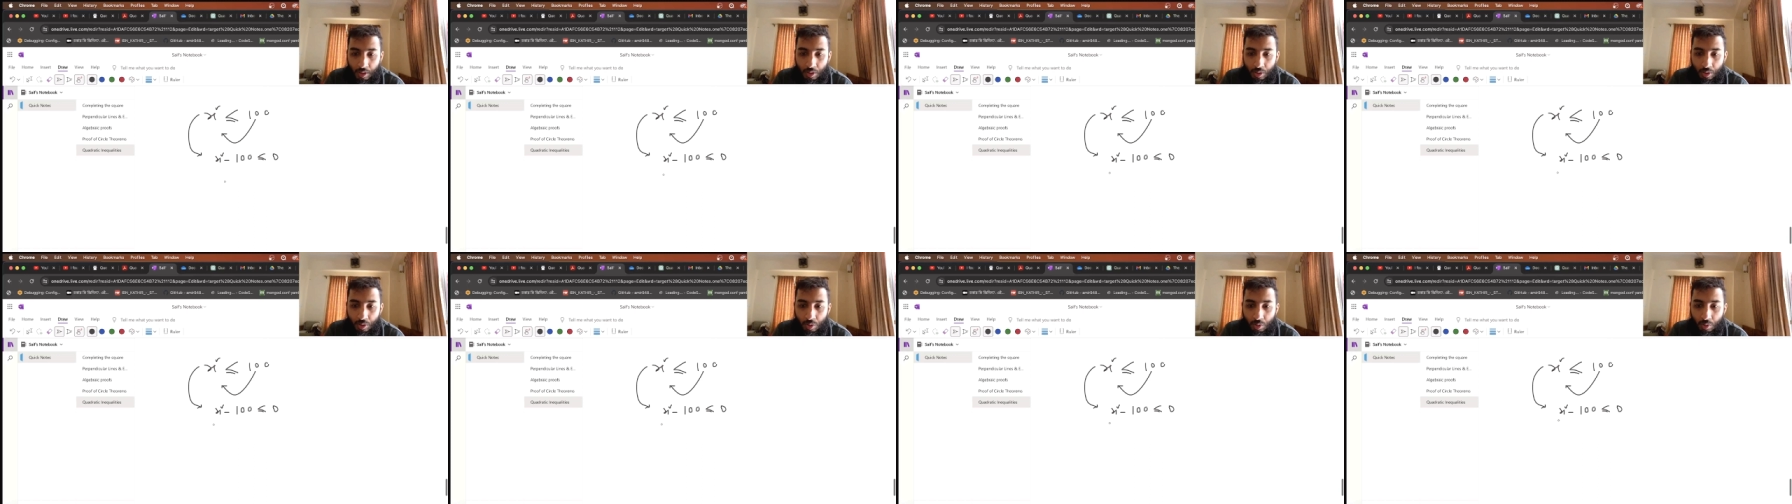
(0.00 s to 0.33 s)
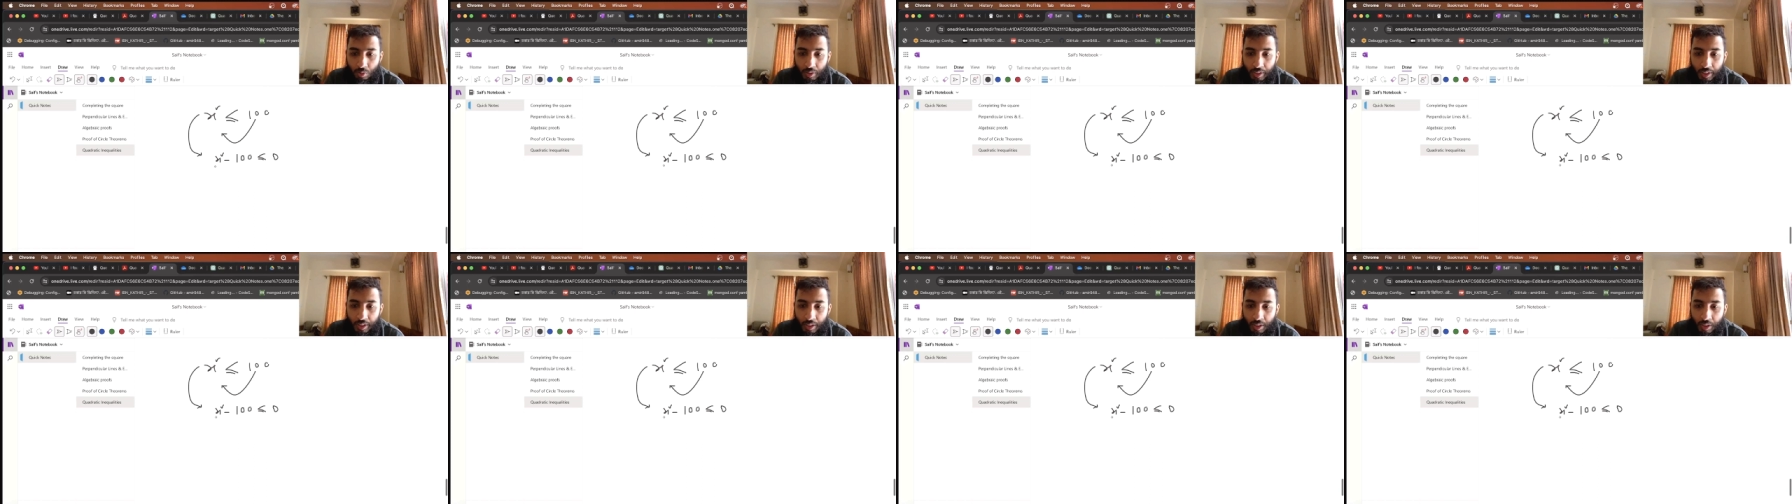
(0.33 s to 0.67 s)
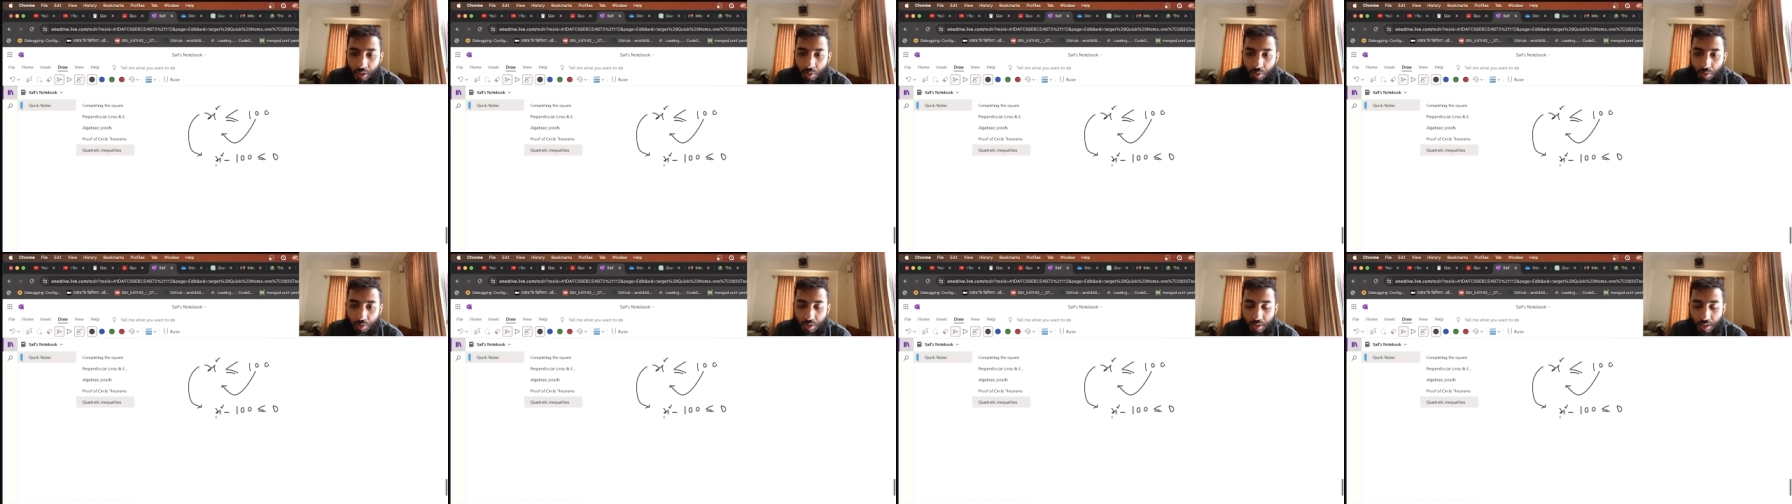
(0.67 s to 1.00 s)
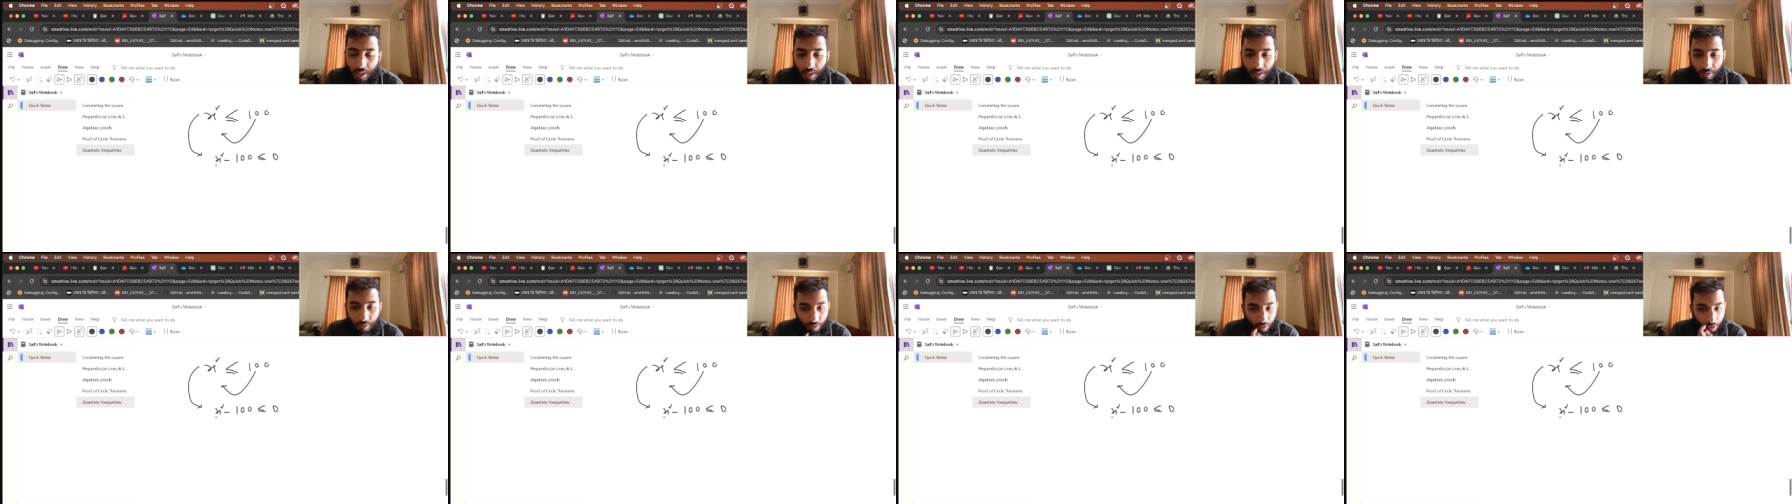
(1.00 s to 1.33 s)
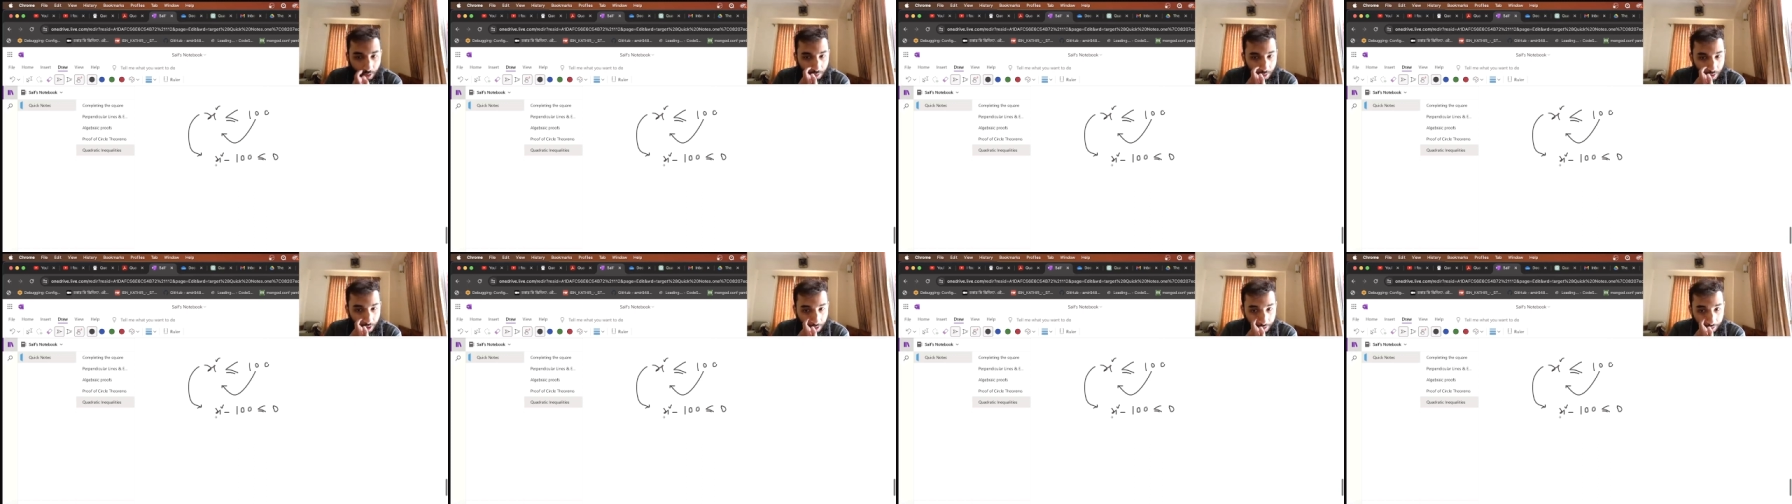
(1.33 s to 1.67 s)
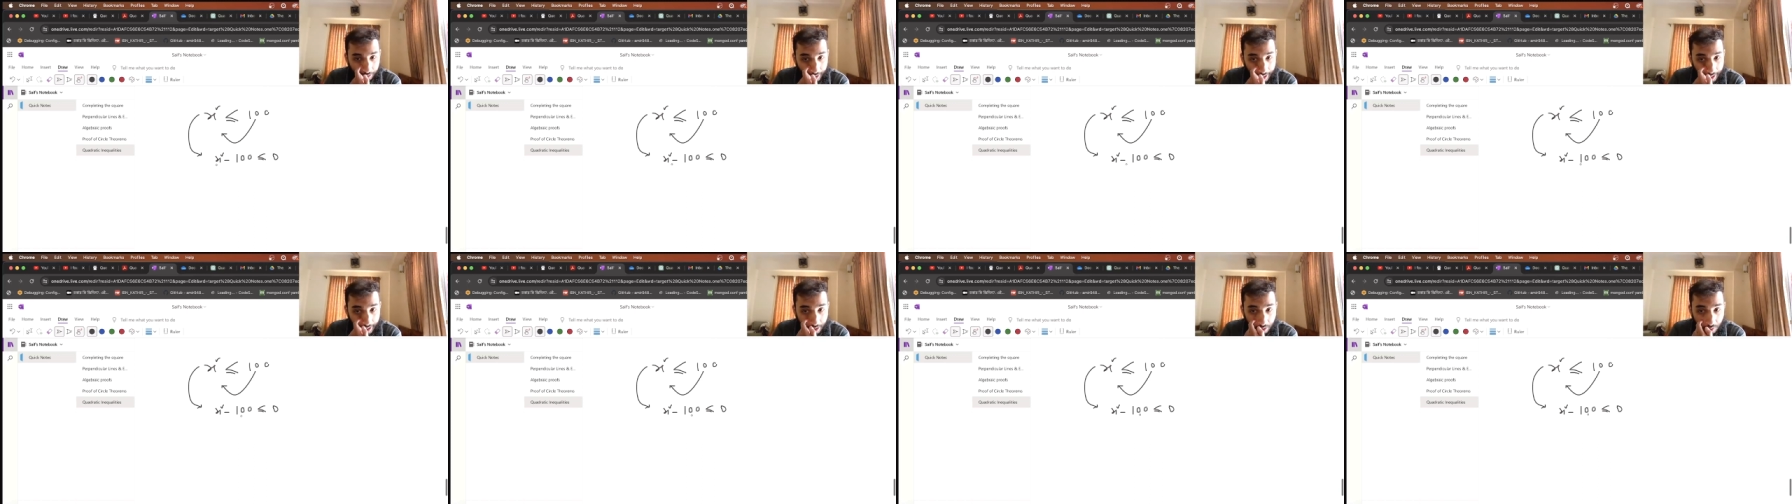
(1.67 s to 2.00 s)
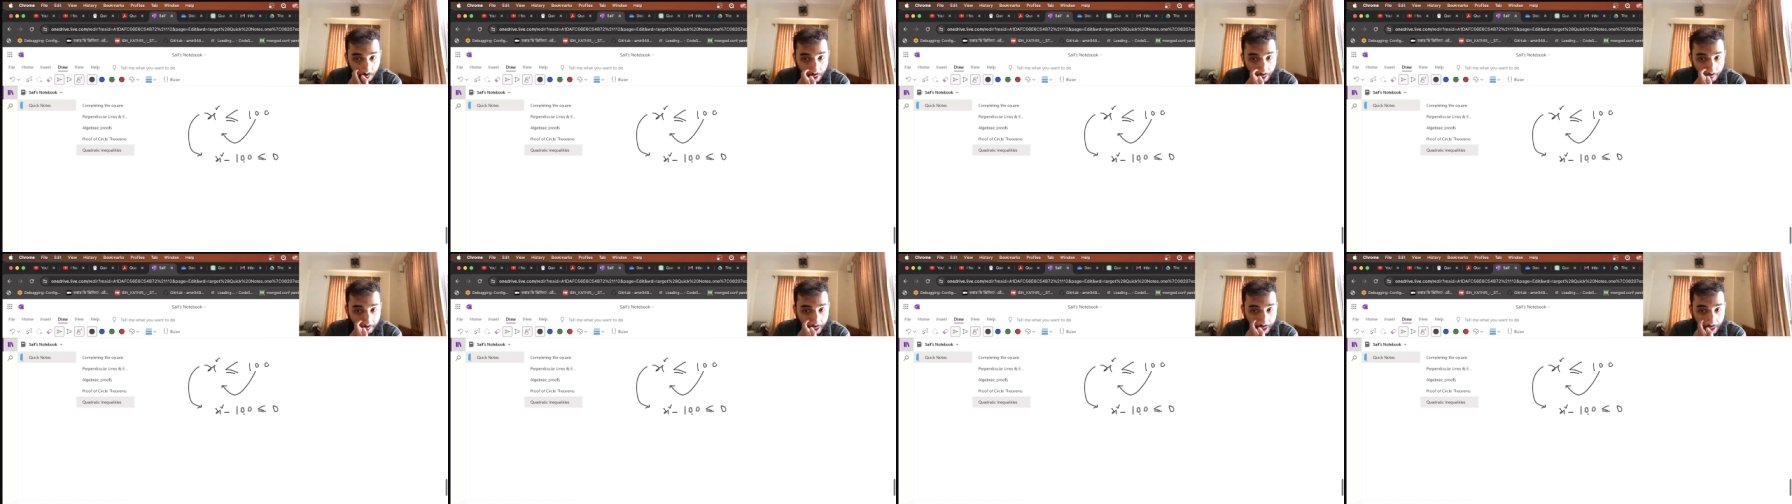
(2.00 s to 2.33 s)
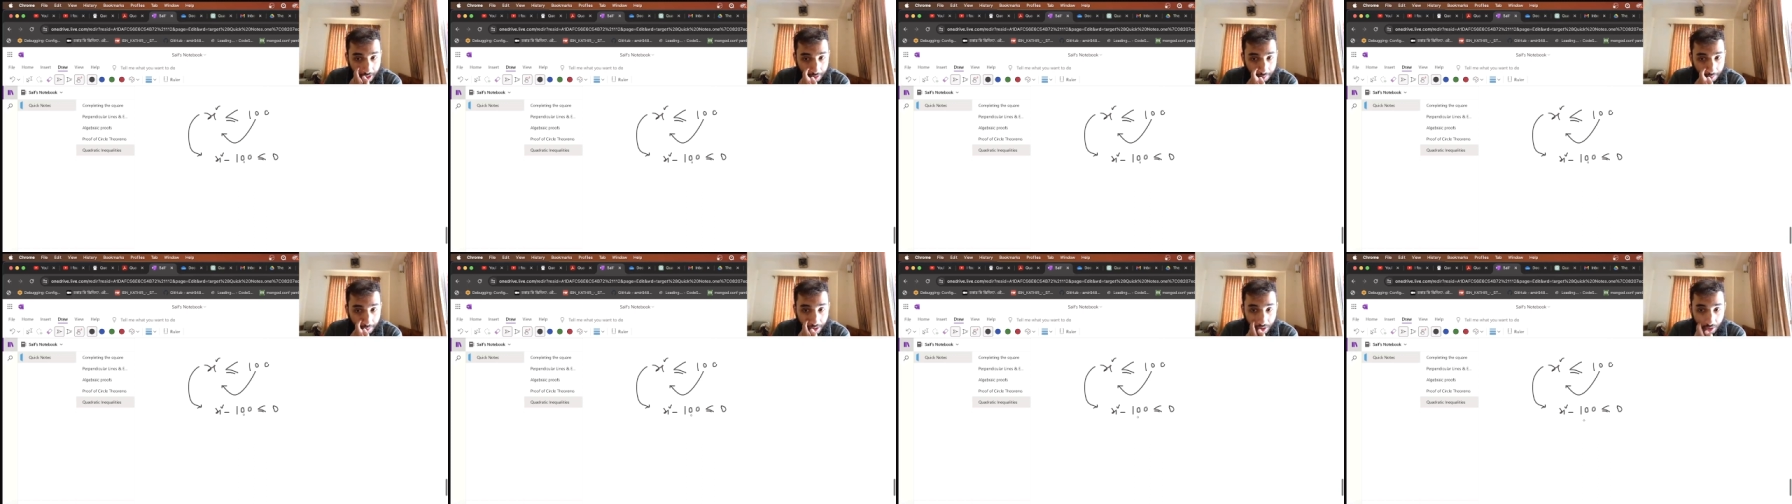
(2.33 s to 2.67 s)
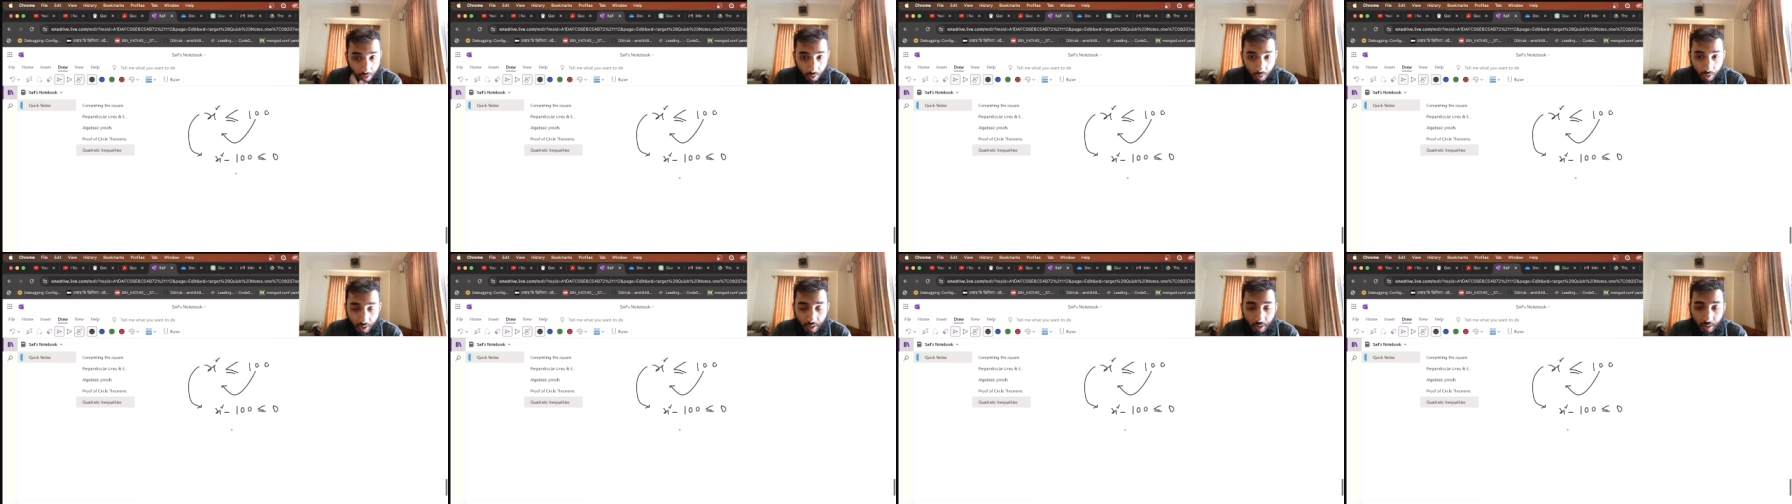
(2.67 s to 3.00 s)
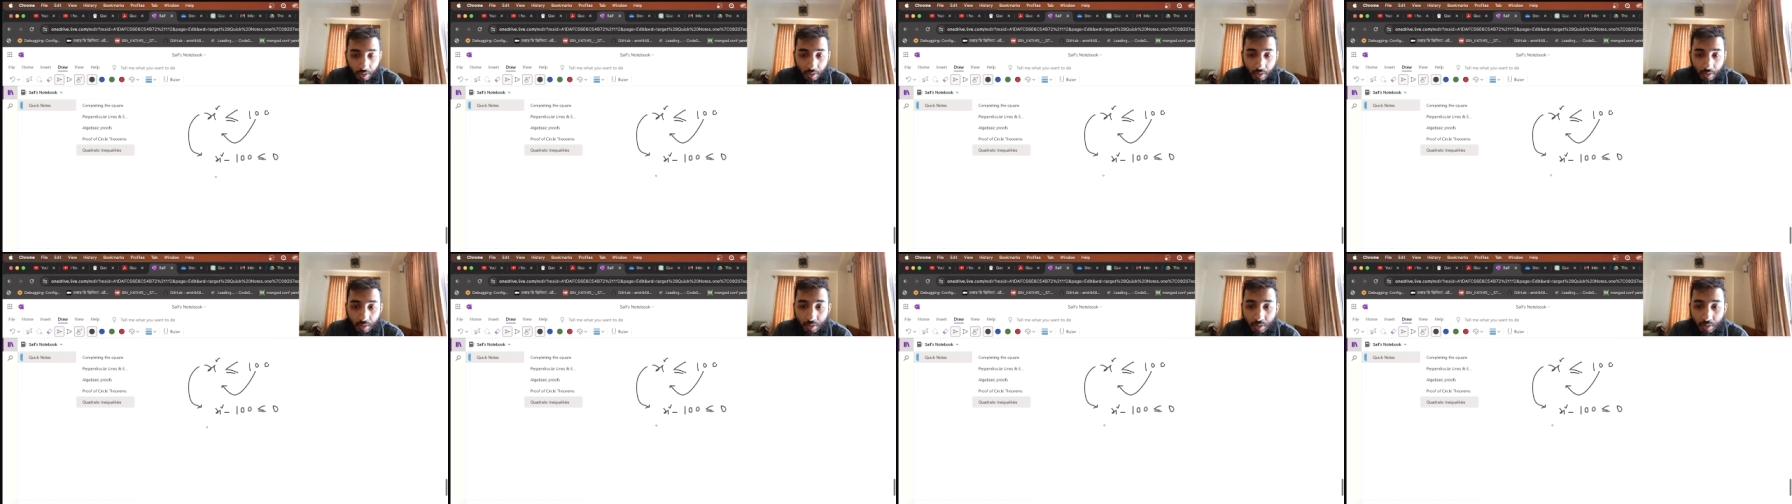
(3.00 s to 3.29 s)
So we can use the formula of a square minus b square.